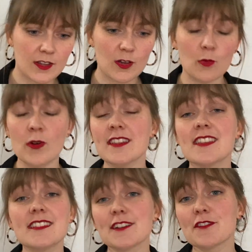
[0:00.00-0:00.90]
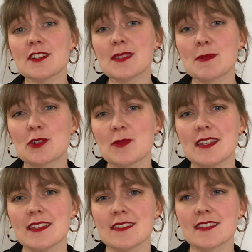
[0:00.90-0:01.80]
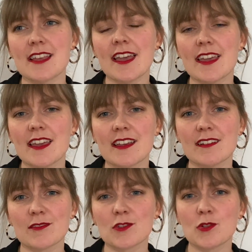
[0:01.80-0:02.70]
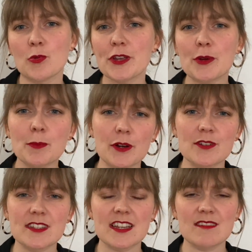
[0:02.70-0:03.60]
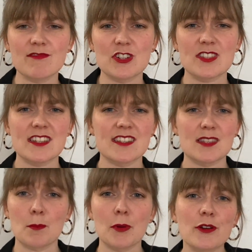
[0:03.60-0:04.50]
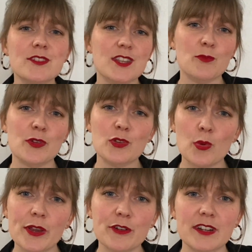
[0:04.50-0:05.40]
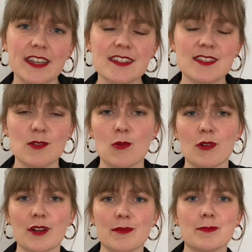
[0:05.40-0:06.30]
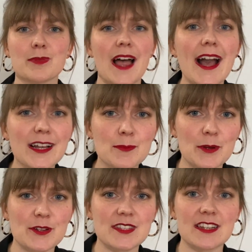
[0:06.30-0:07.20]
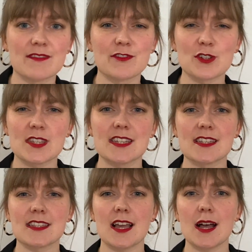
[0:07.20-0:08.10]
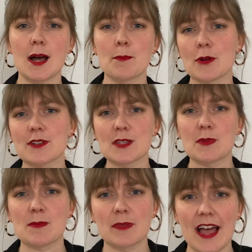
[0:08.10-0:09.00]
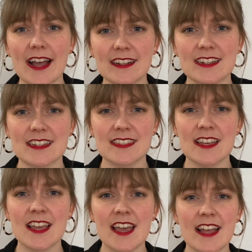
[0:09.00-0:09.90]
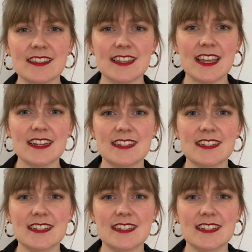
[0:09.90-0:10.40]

What's the difference between saying queer person versus a person with queerness, or black person versus a person with blackness, and saying